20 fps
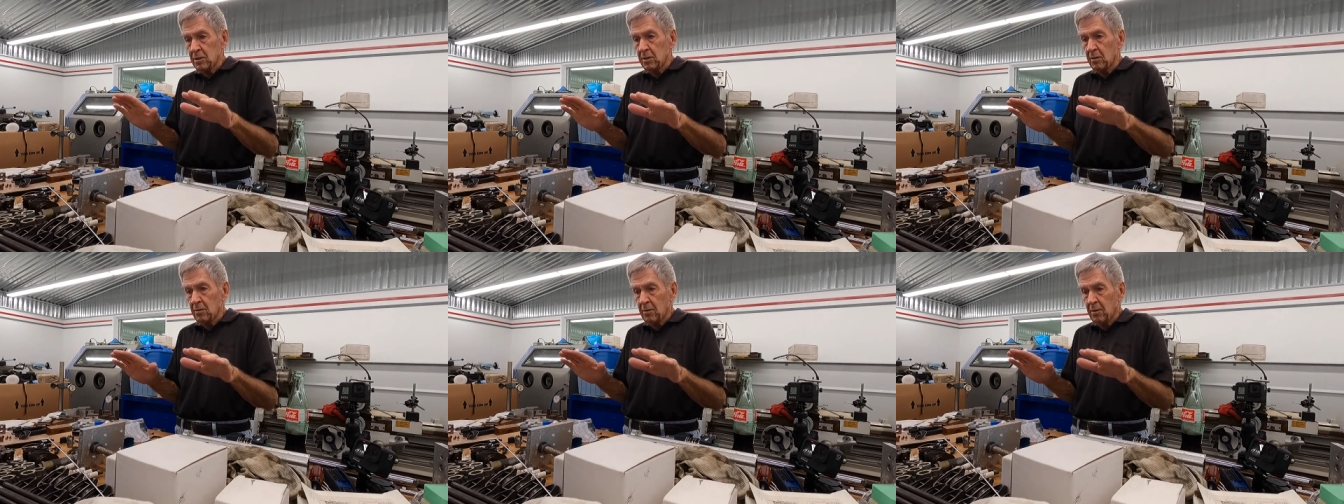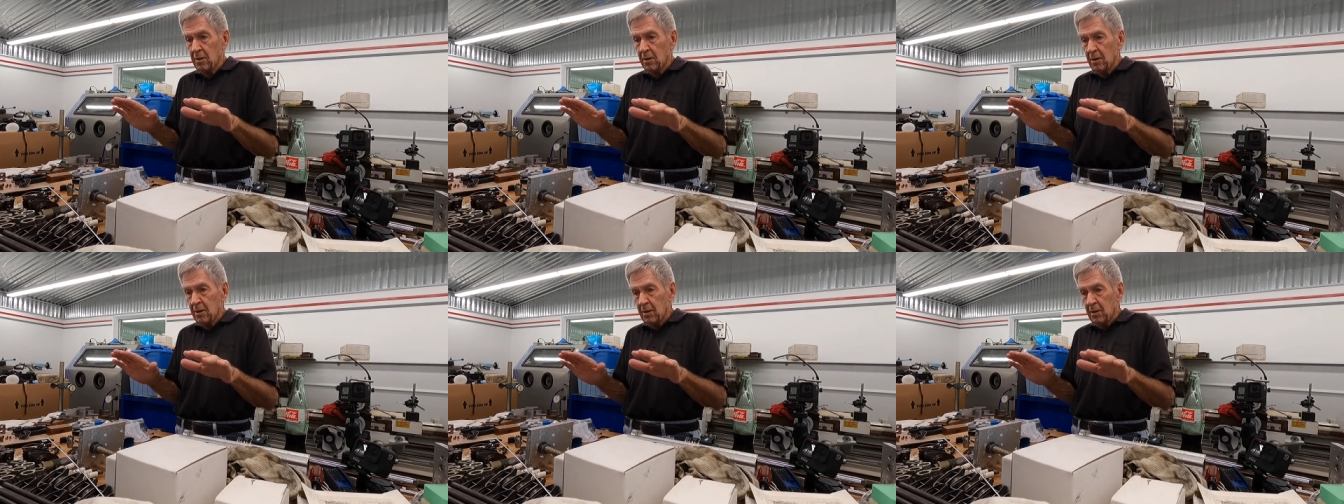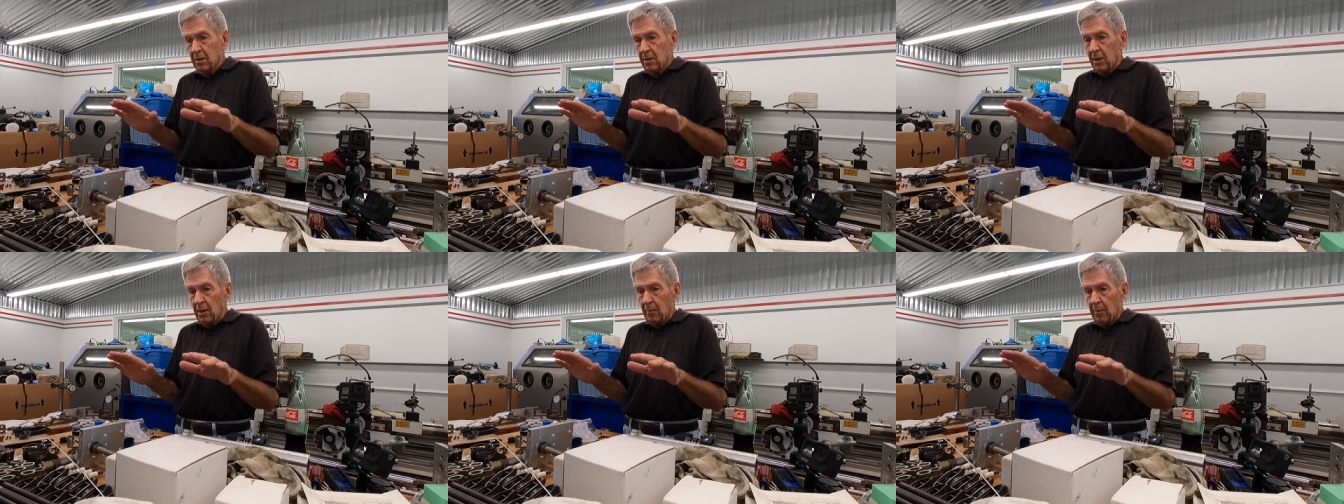you
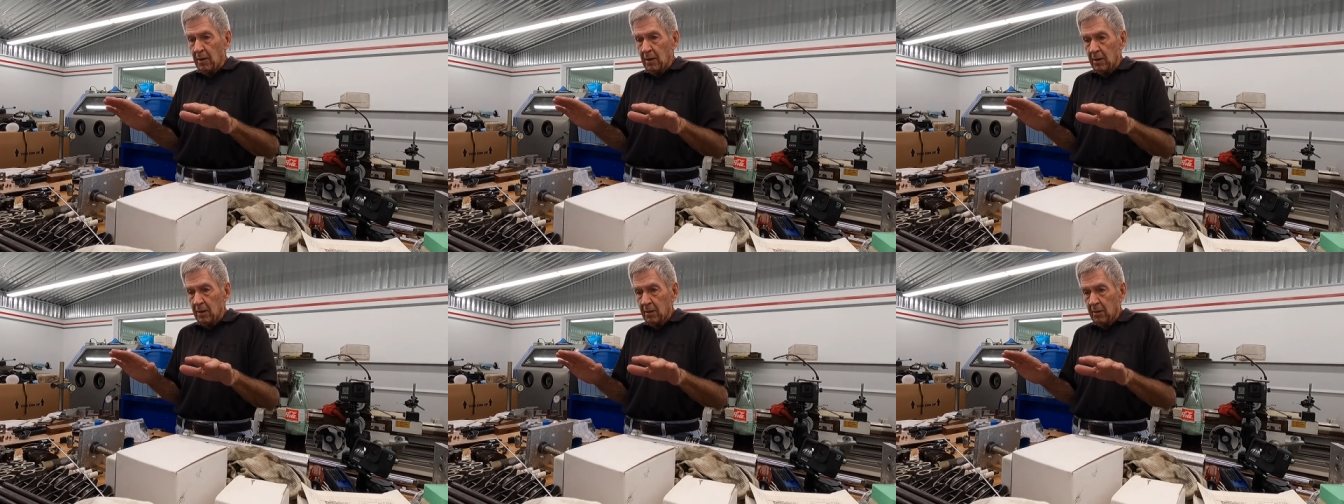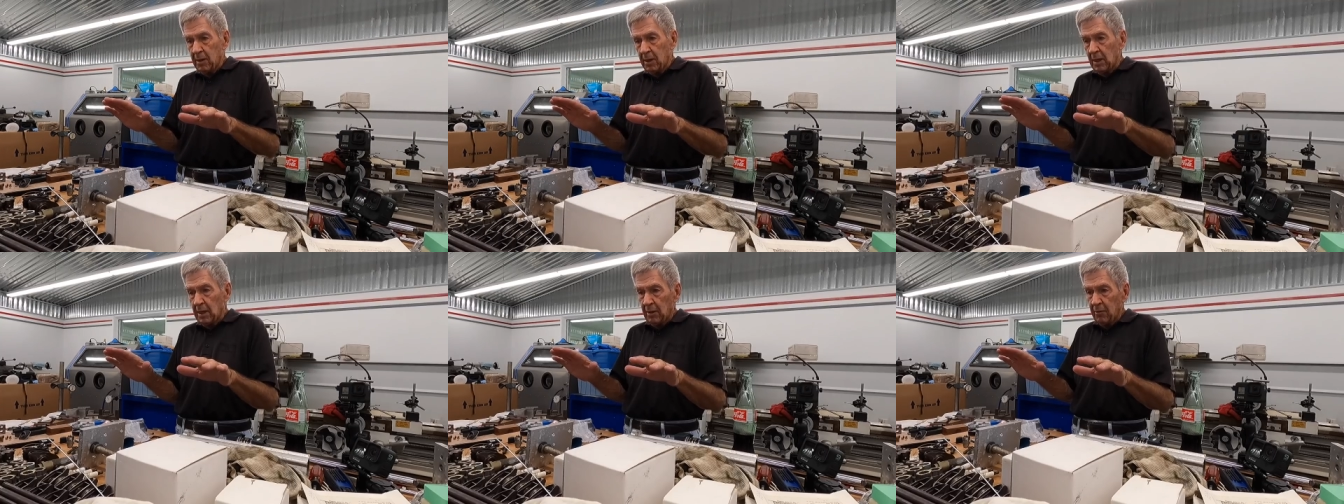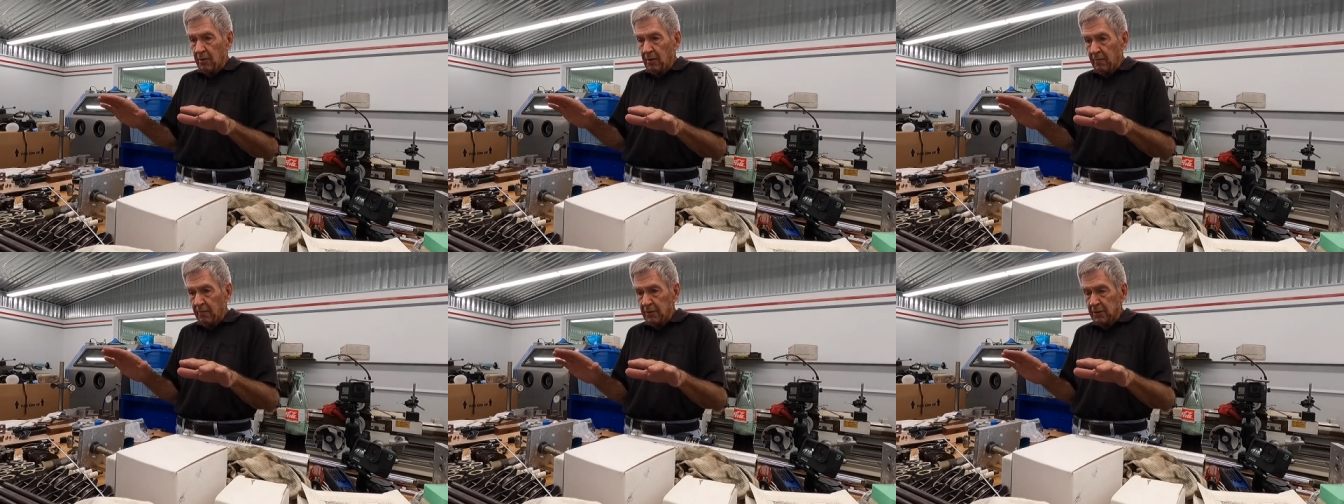know. Am I, can I
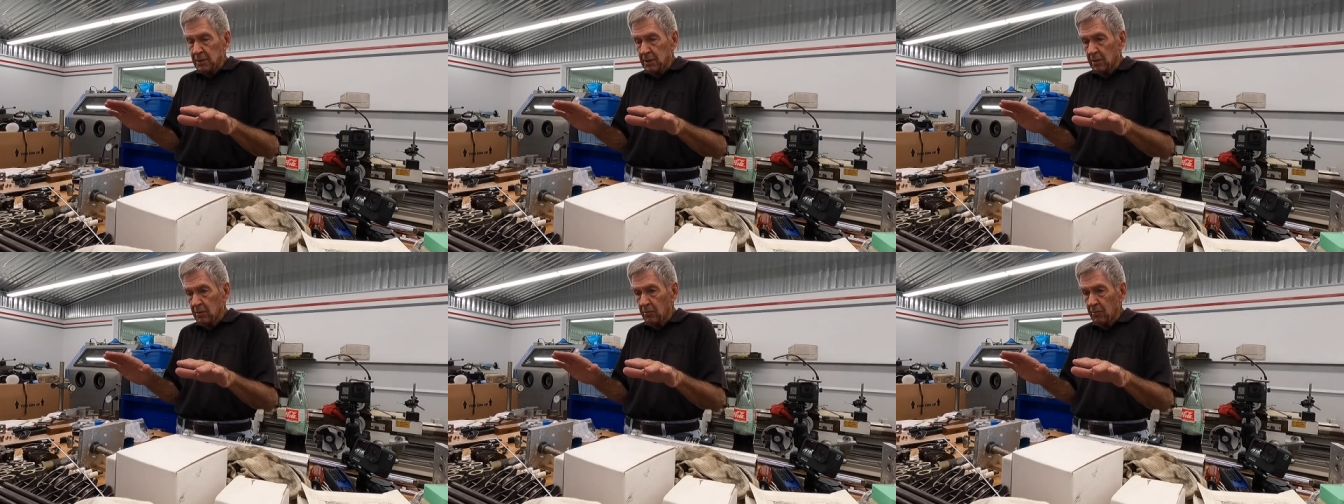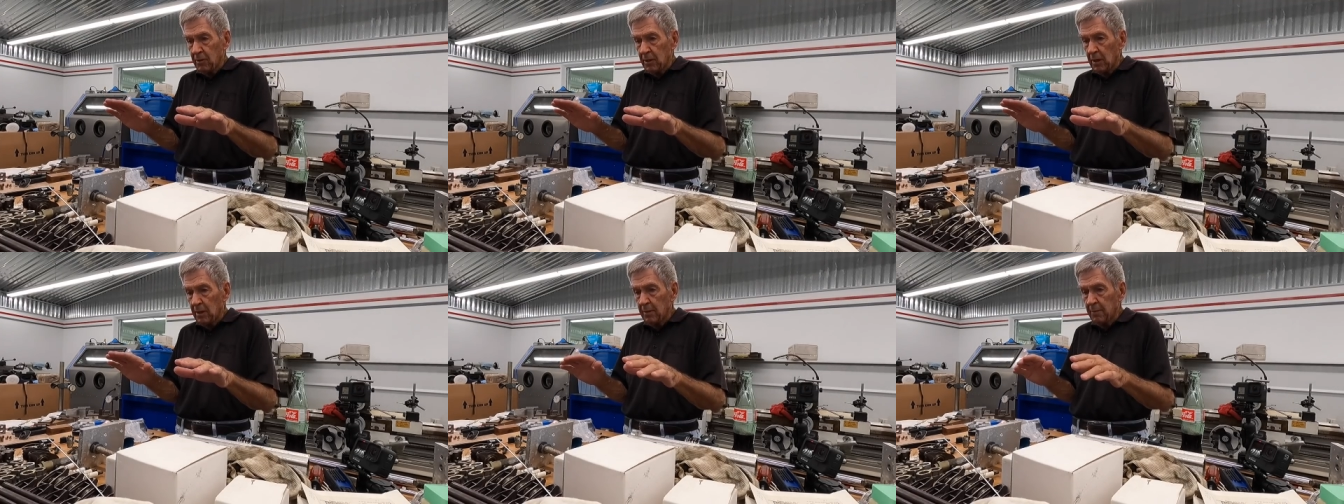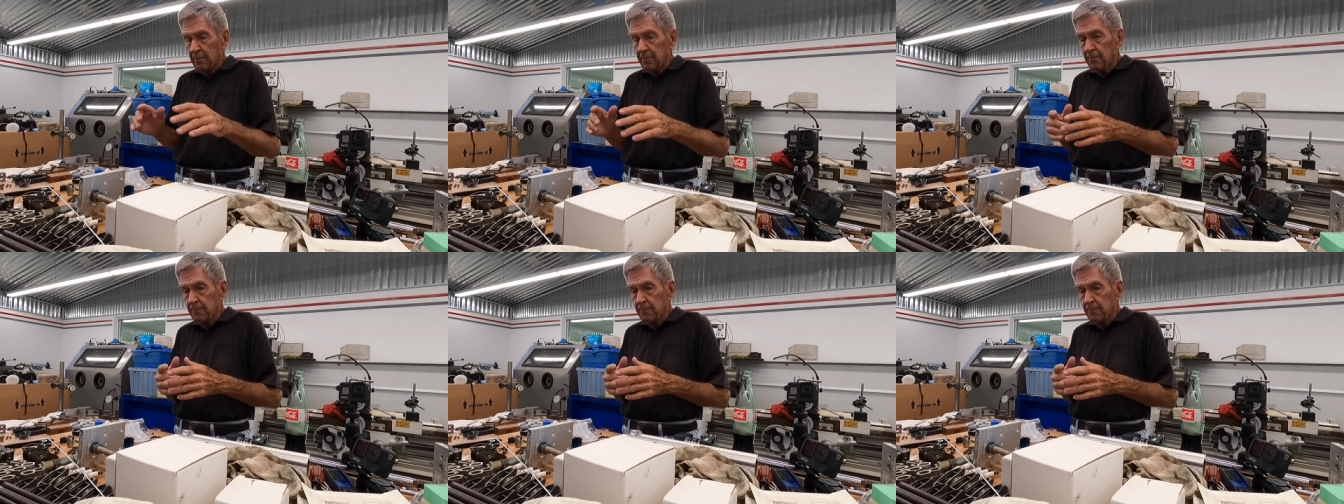drive this thing okay?